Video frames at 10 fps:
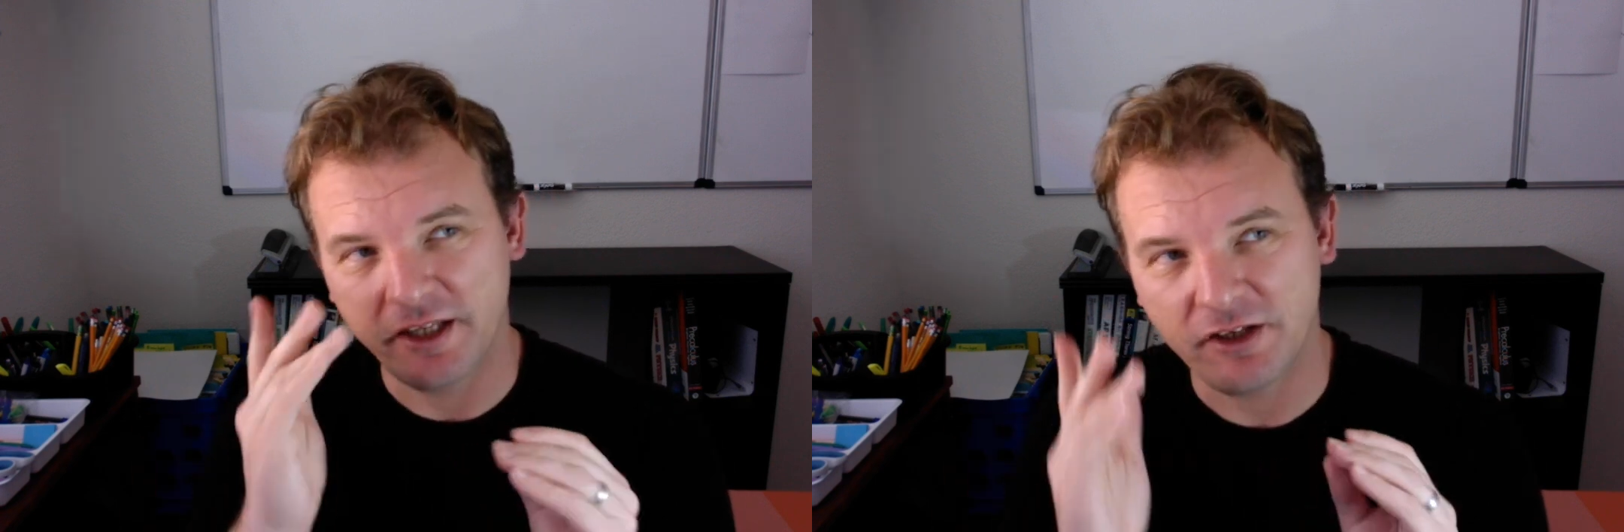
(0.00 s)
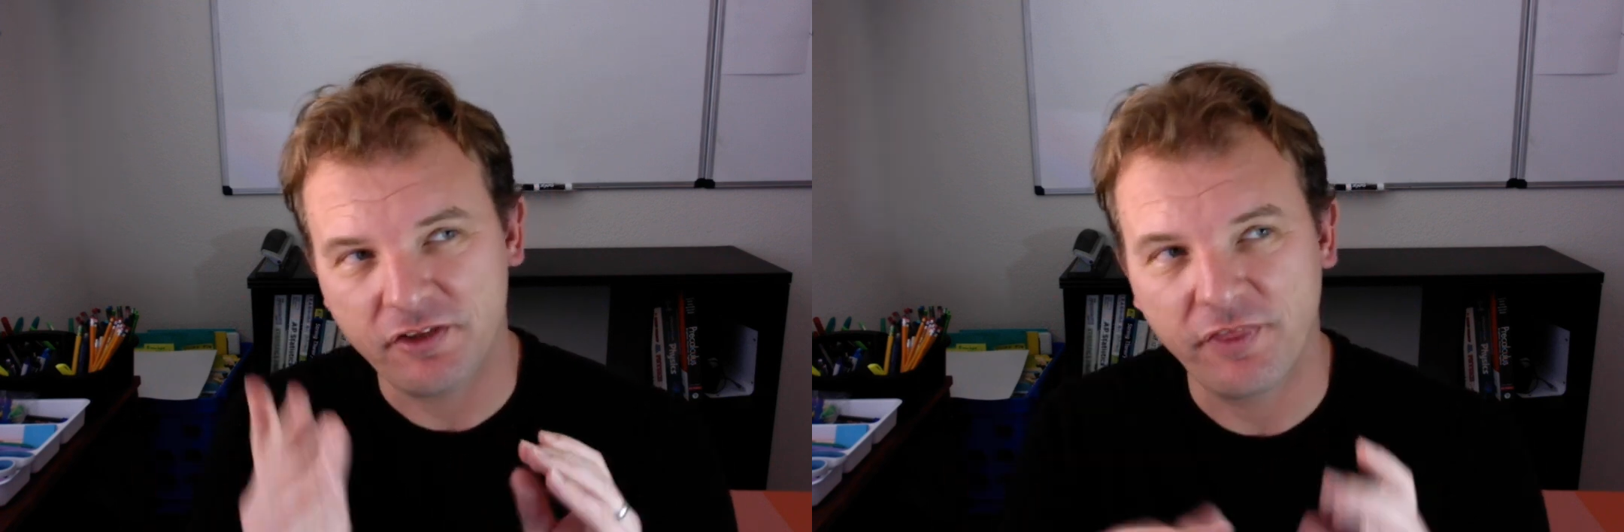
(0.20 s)

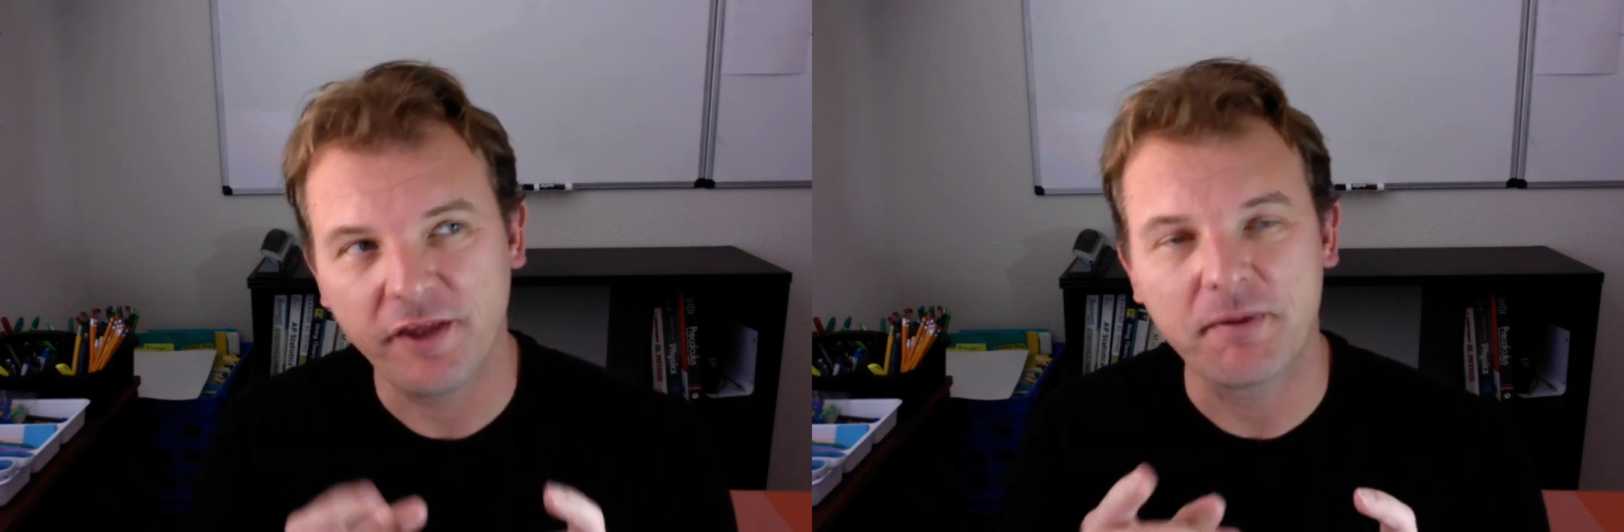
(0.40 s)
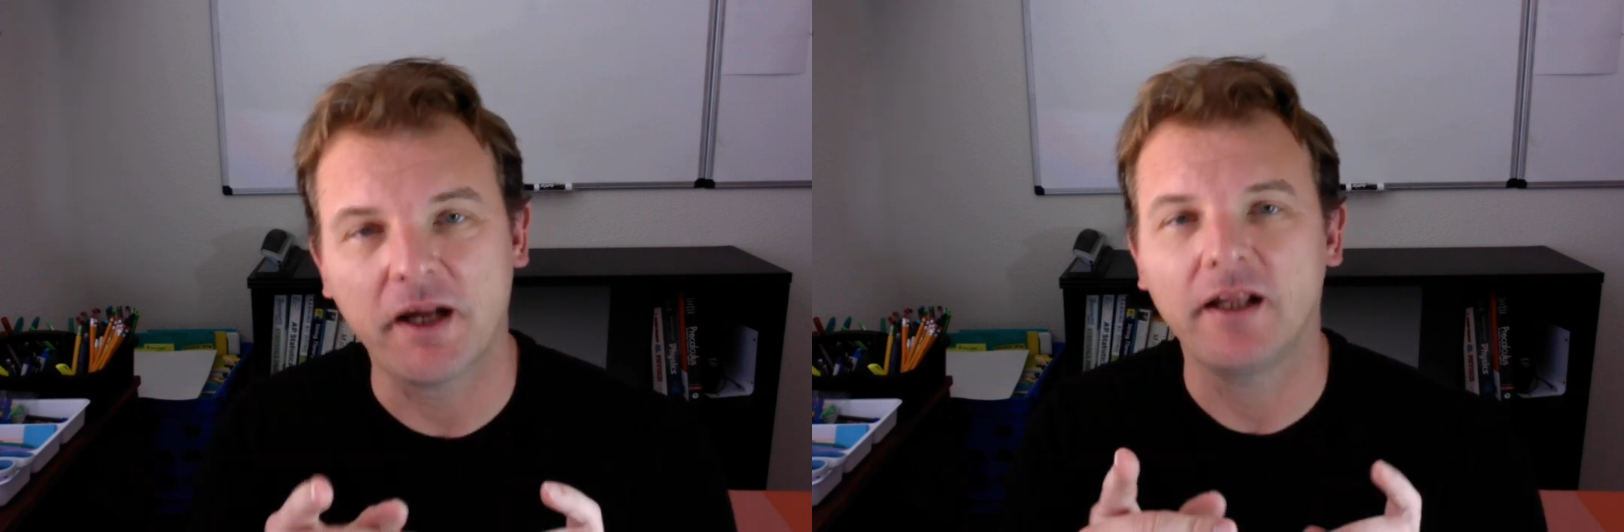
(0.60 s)
Think
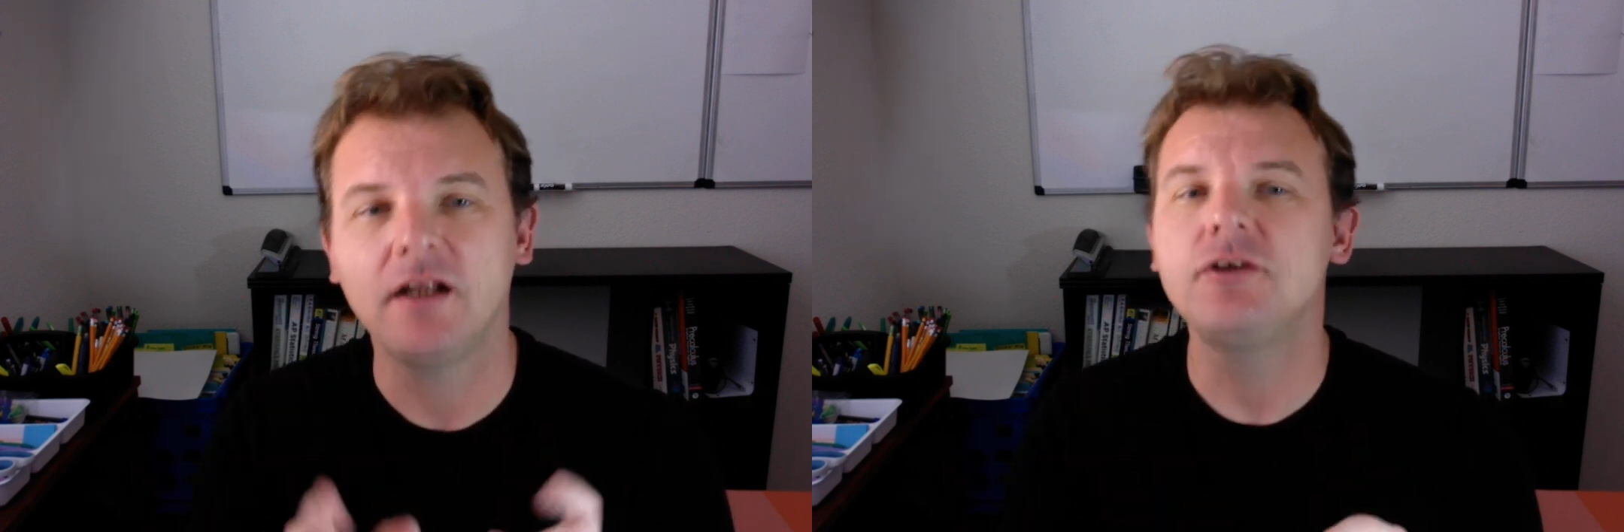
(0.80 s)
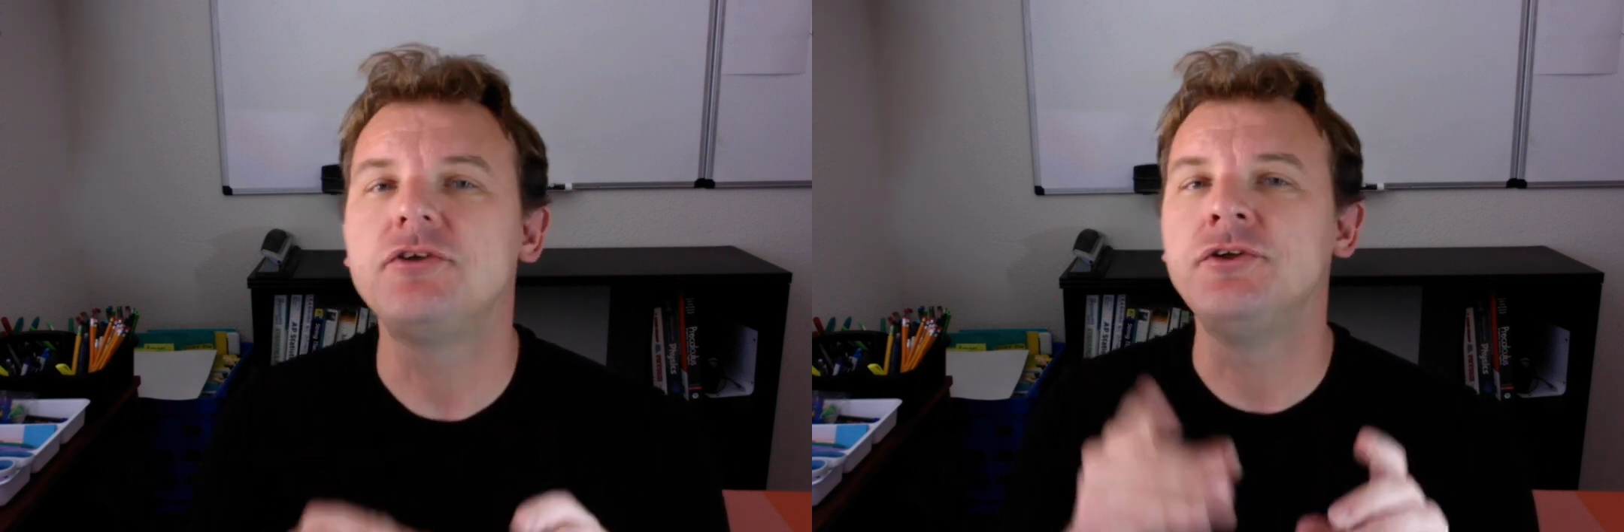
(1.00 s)
about it.
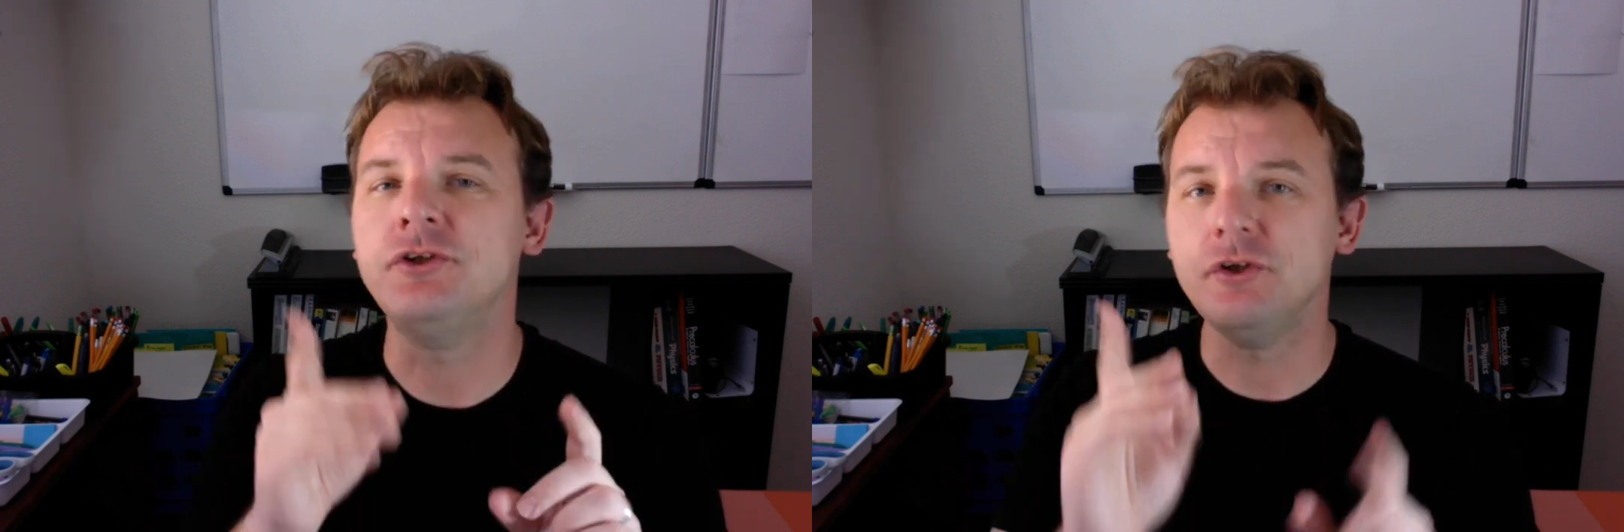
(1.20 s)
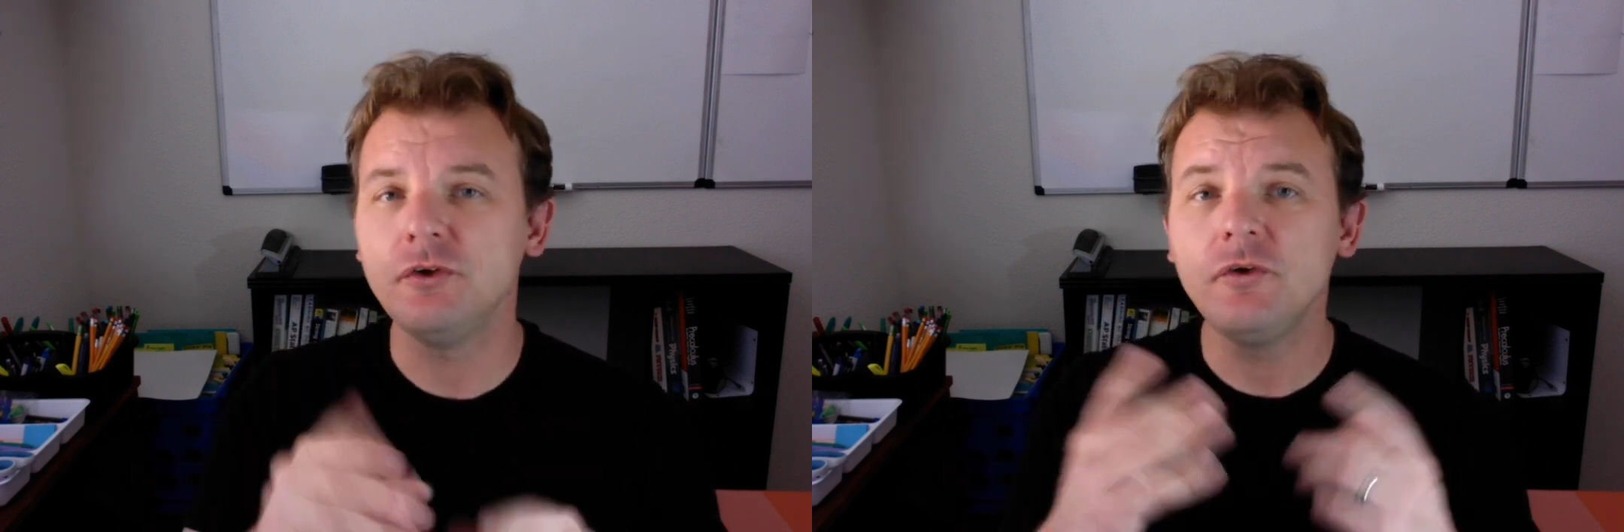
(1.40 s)

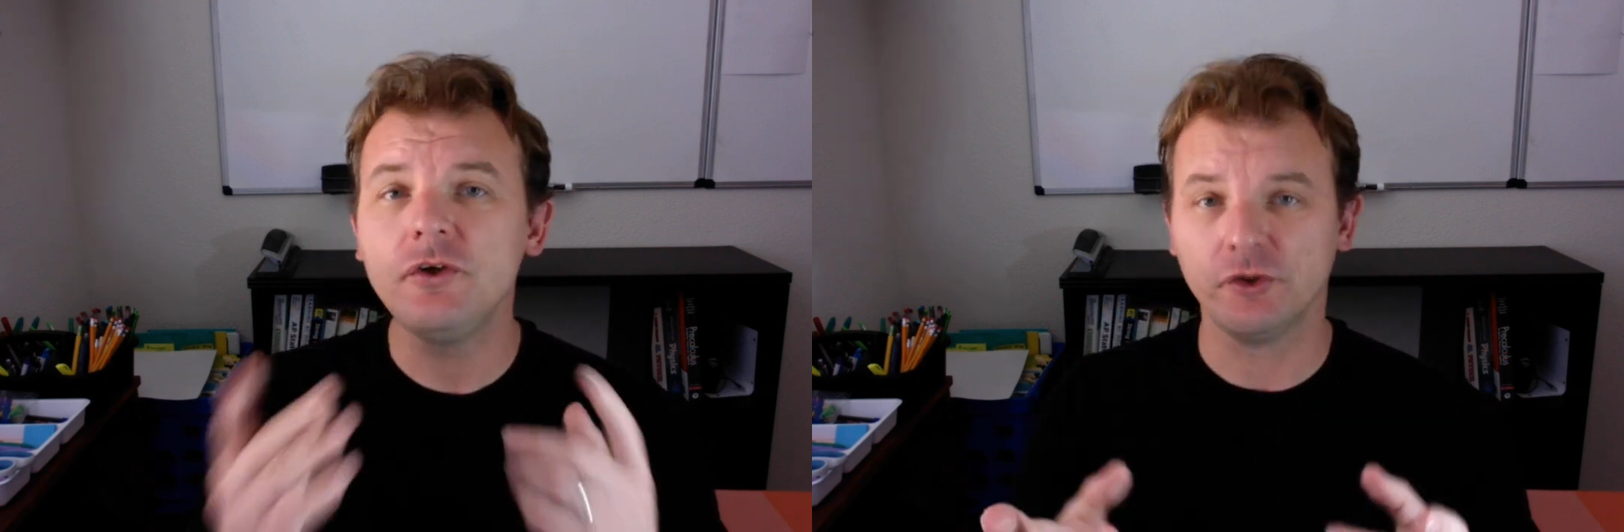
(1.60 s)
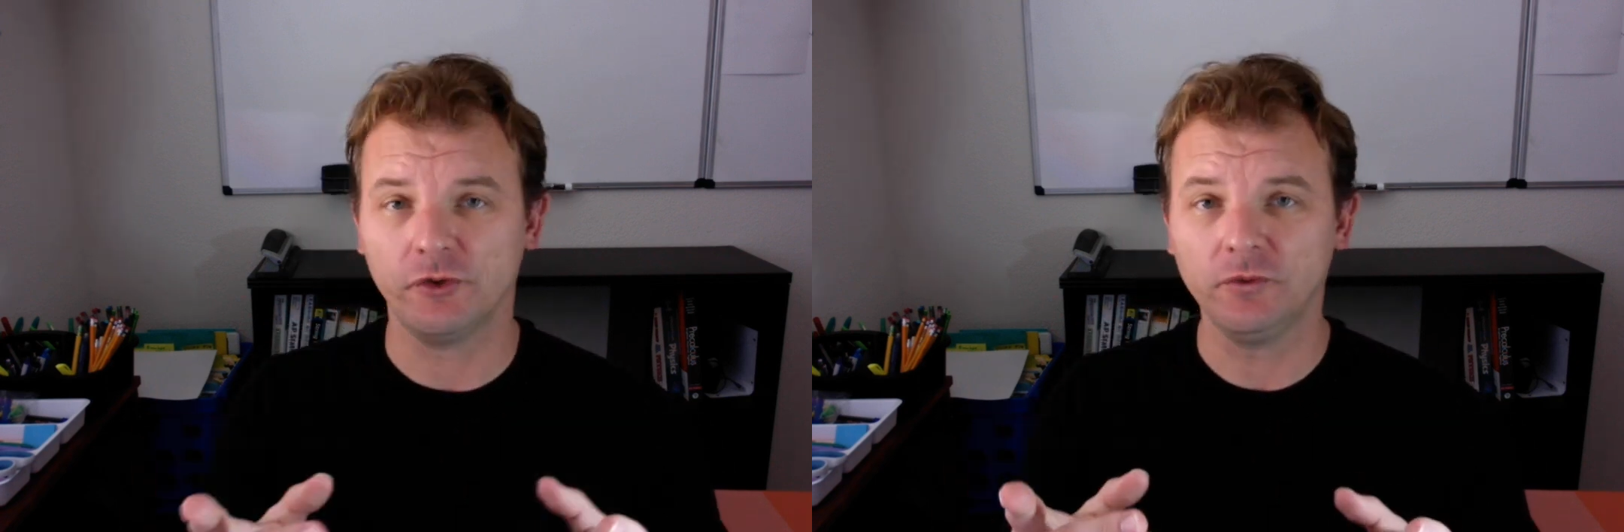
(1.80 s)
Do
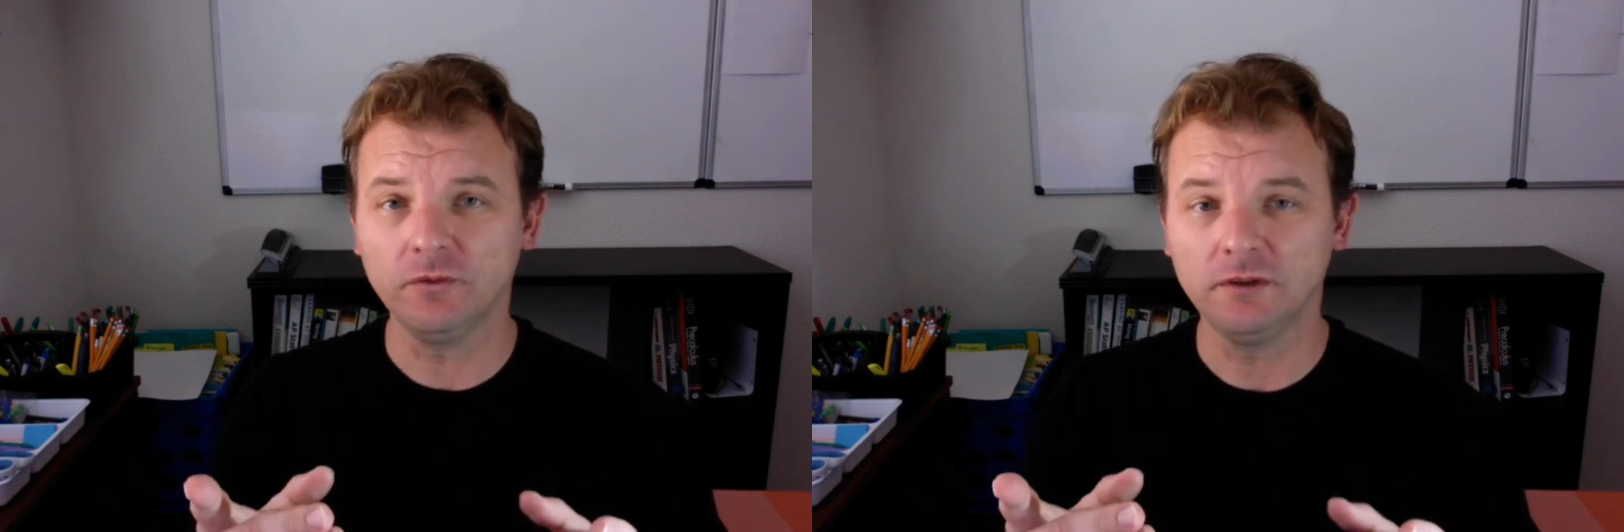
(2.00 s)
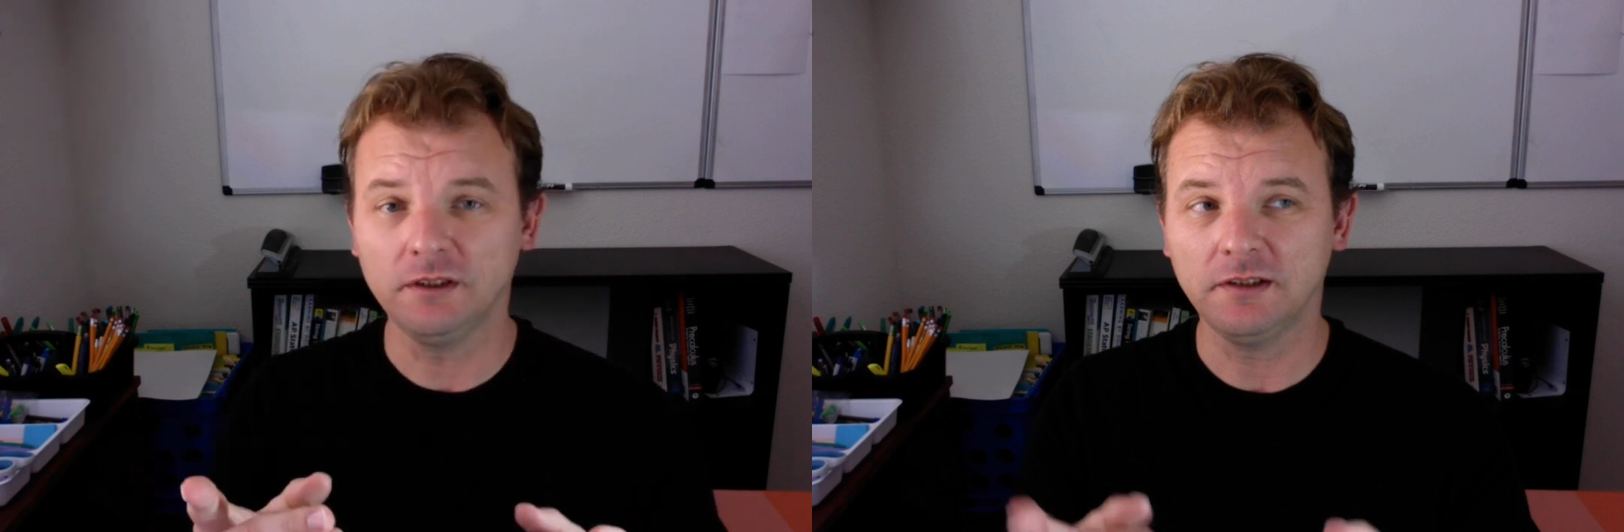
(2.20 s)
you